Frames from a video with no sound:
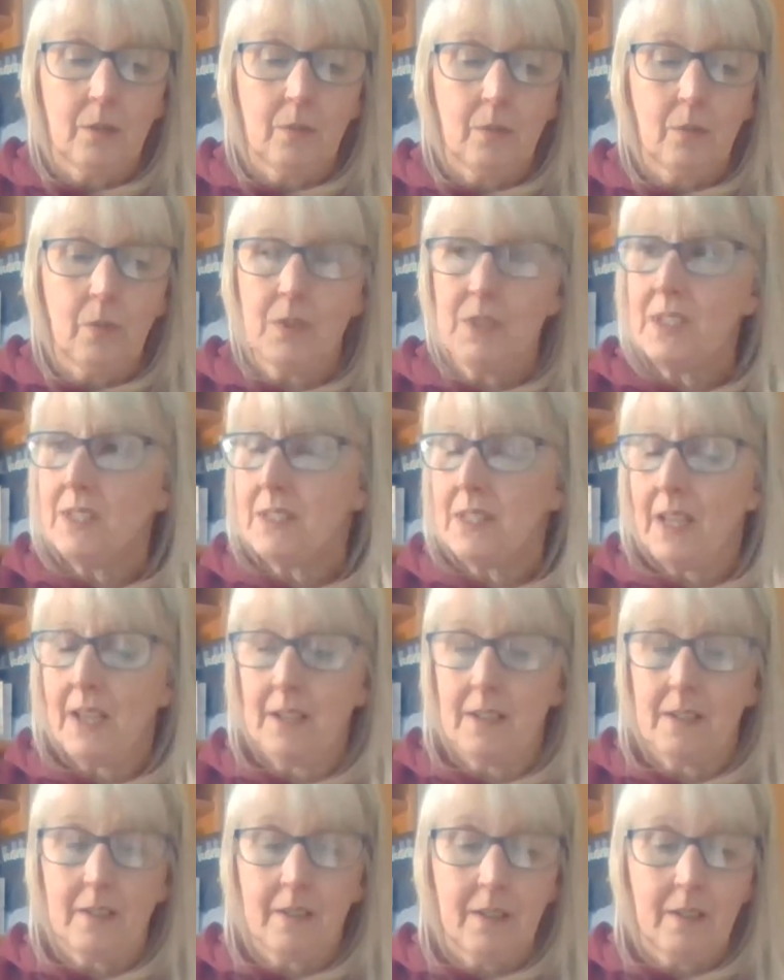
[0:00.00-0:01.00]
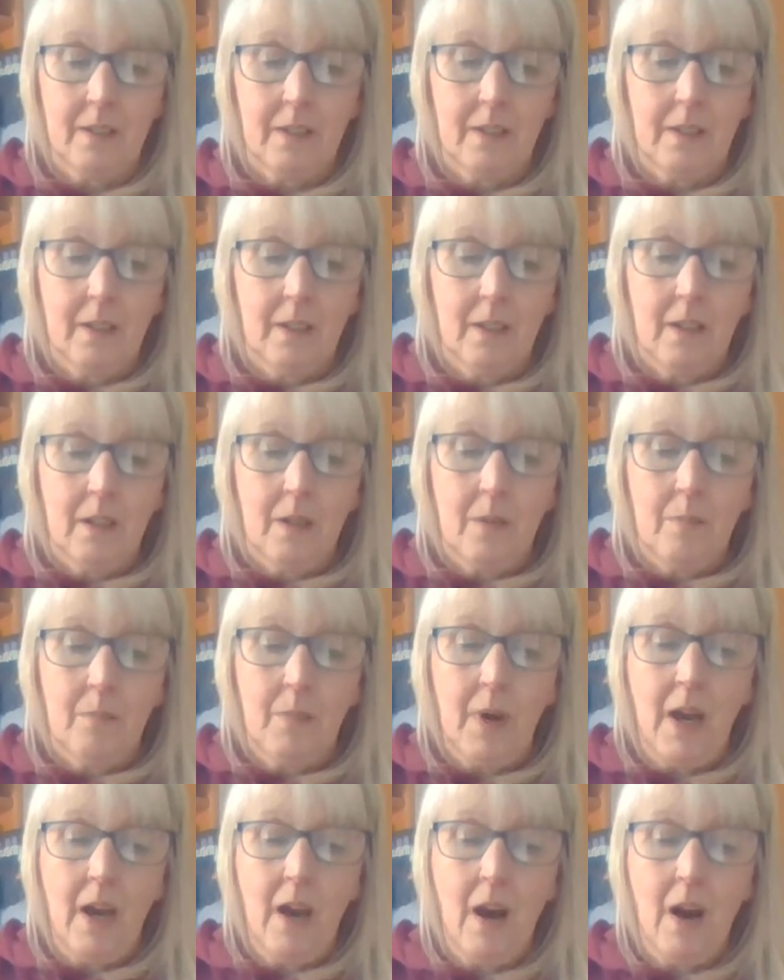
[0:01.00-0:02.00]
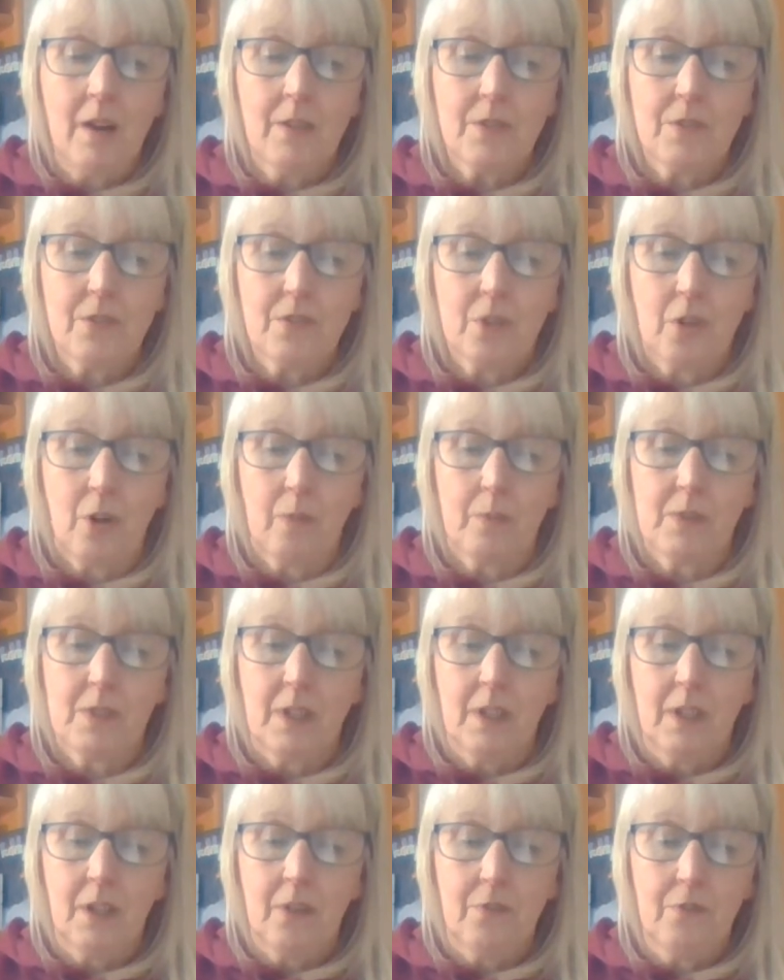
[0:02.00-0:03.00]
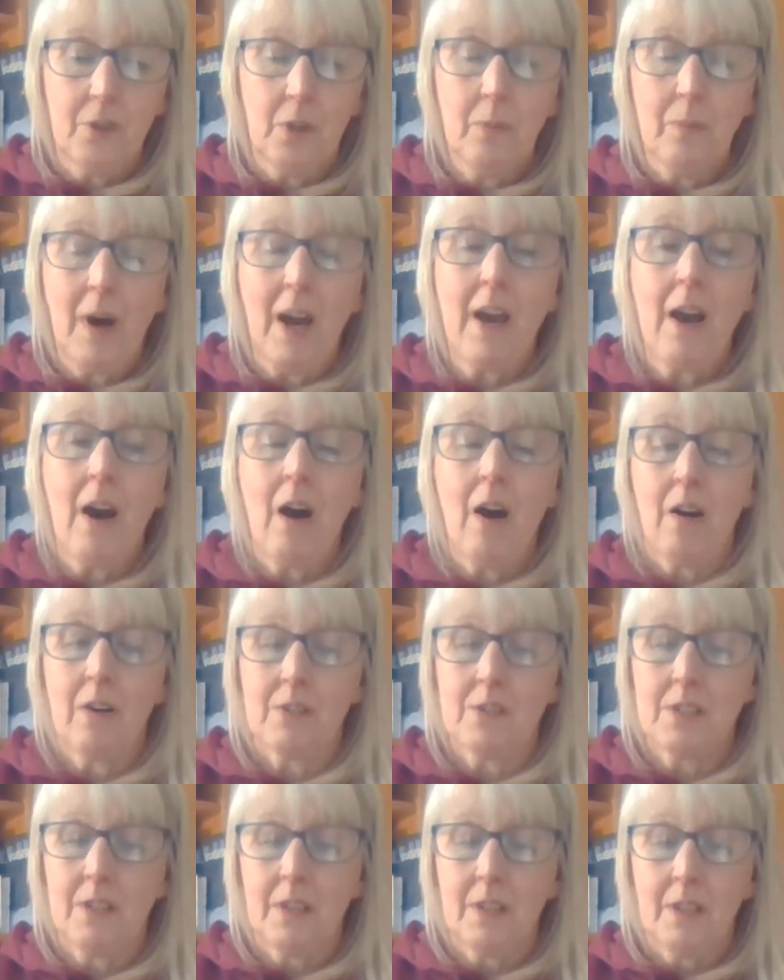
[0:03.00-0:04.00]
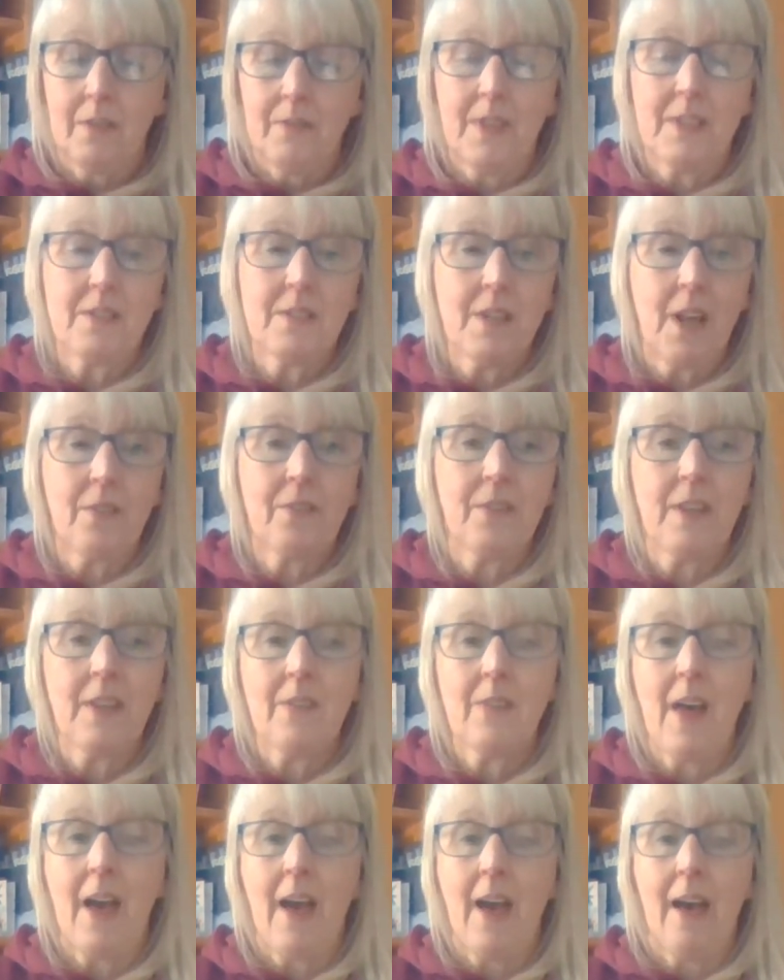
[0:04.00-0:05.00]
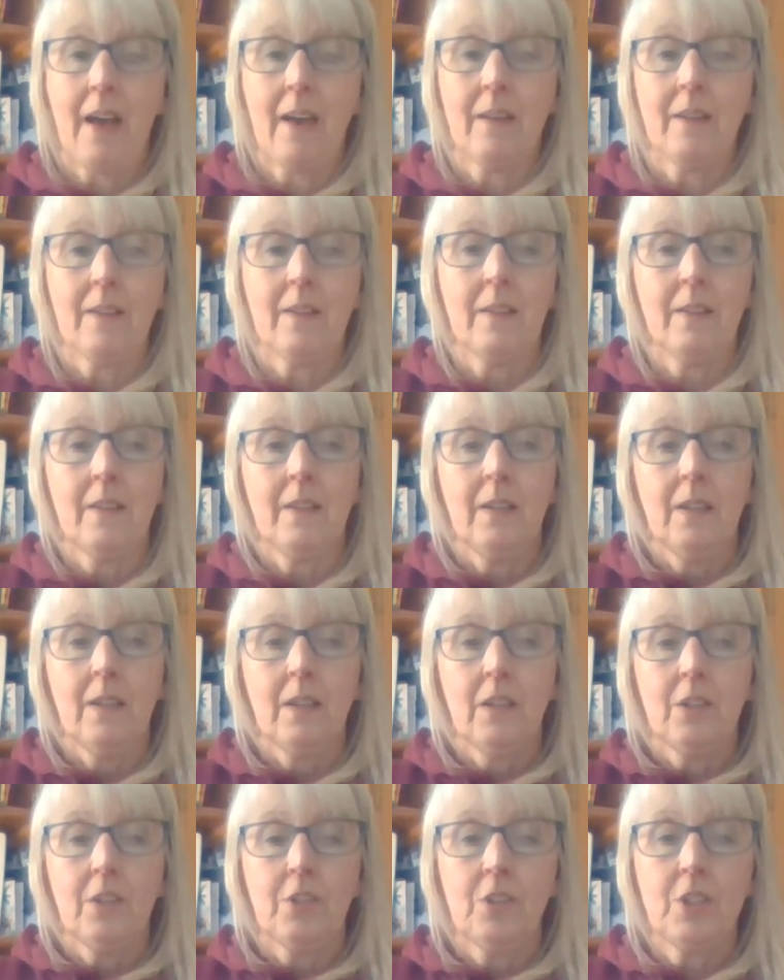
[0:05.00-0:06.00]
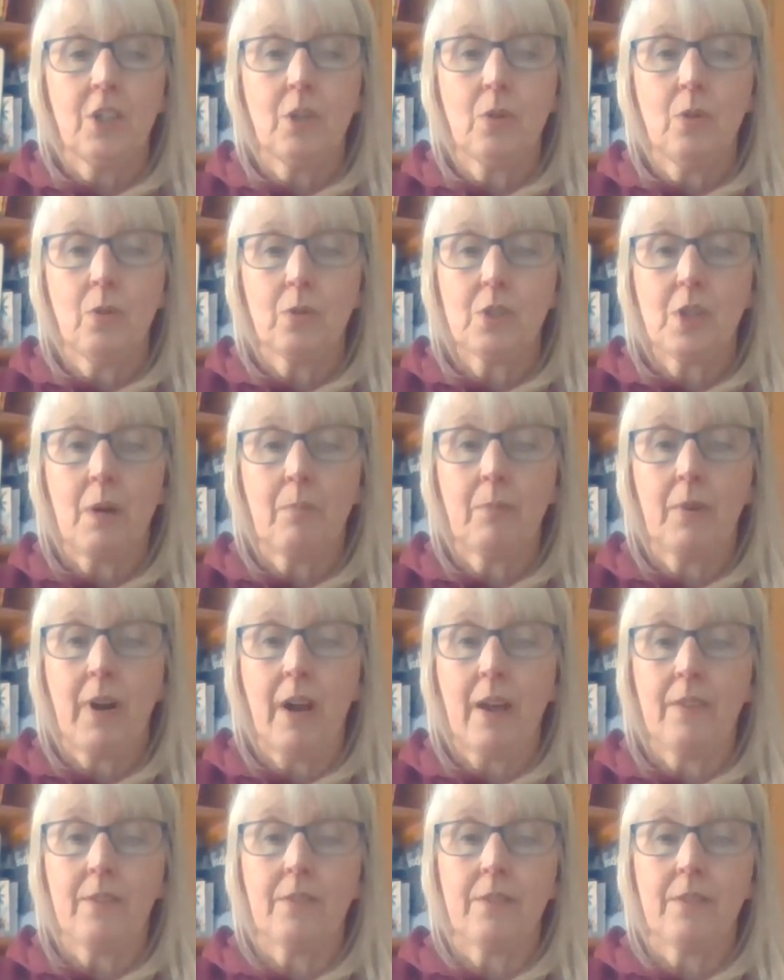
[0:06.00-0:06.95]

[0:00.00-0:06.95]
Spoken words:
"What is it?" "My heart stopped. Feel my heart. There's nothing there." She caught her breath.